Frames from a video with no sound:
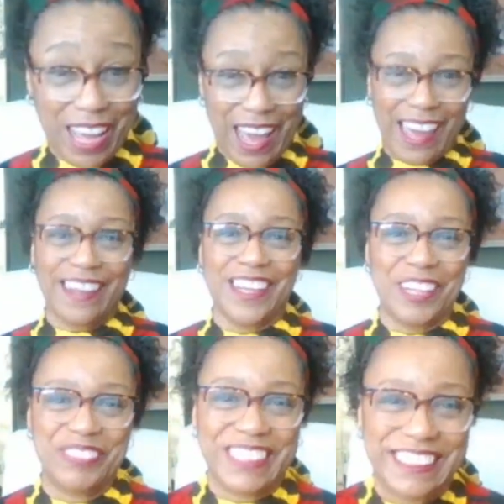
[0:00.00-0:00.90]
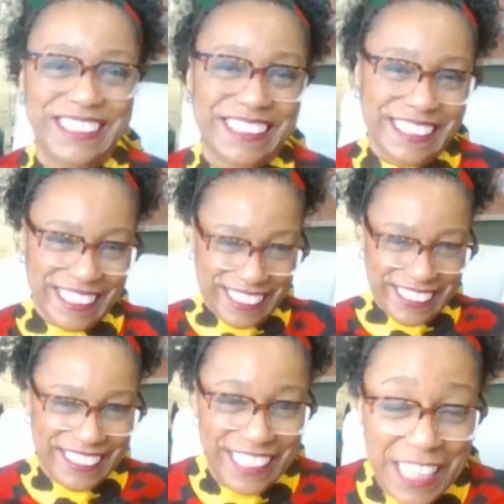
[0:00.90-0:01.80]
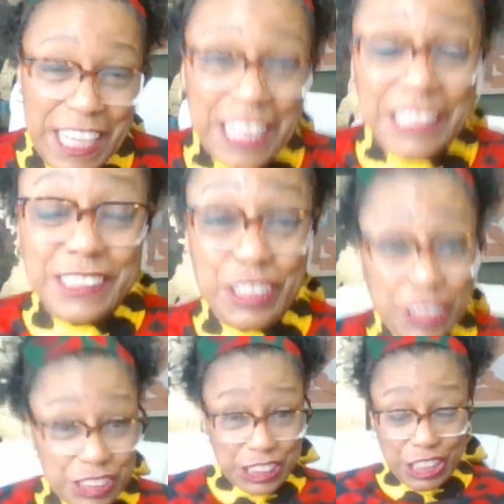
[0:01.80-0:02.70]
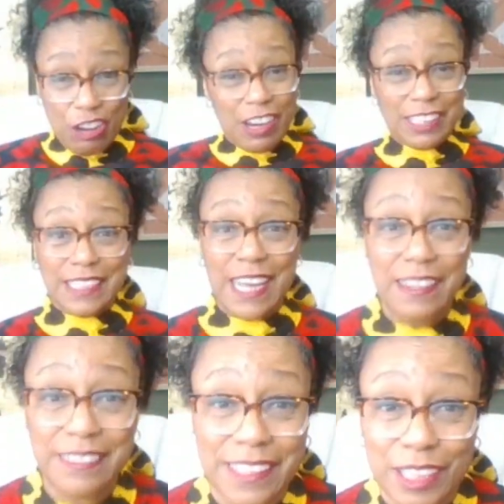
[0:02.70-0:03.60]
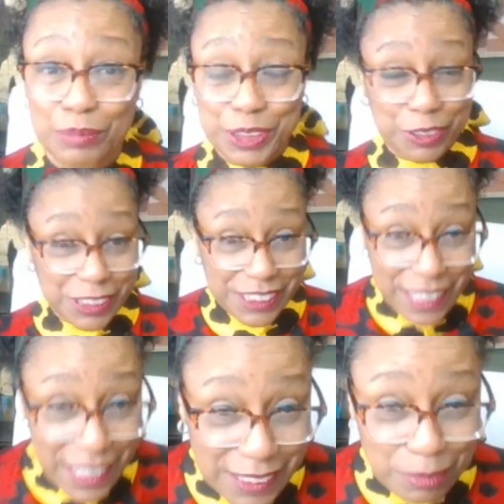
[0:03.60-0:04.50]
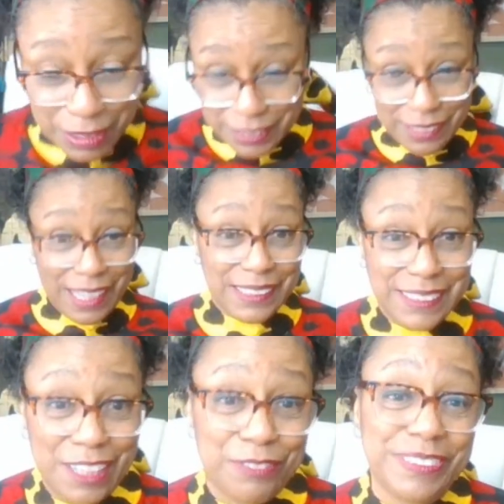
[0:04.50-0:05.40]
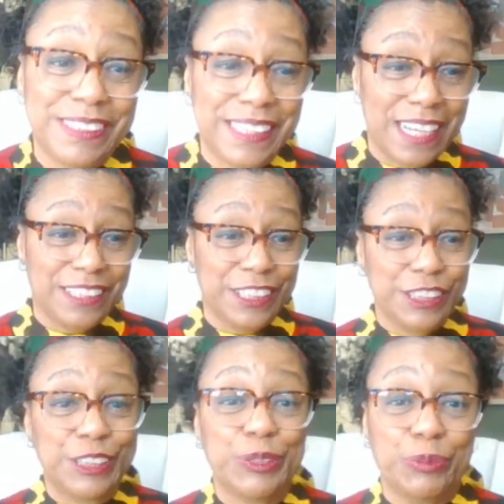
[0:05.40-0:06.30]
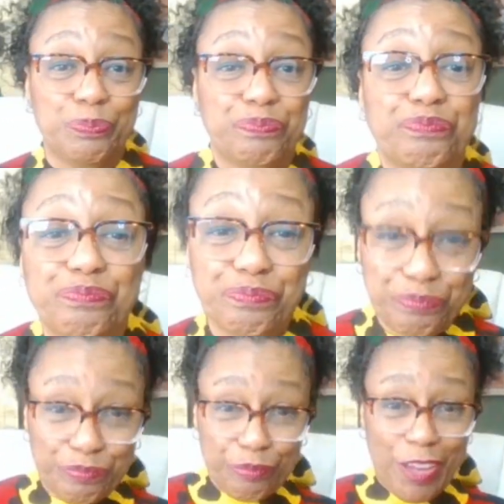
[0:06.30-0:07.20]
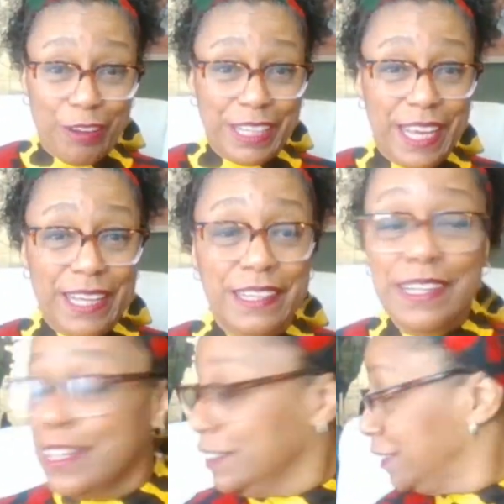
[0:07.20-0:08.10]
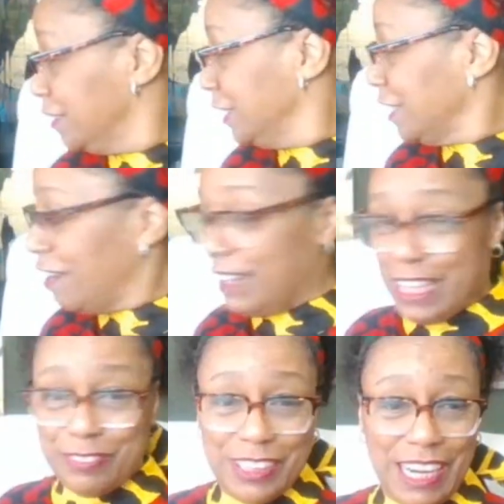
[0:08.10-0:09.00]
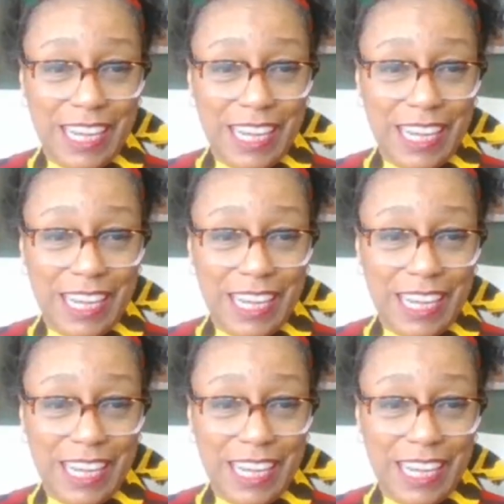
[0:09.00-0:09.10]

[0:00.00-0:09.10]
I love it. So you should go on down there. I'm sure she has some other nice outfits down there too. Okay. So do y'all have your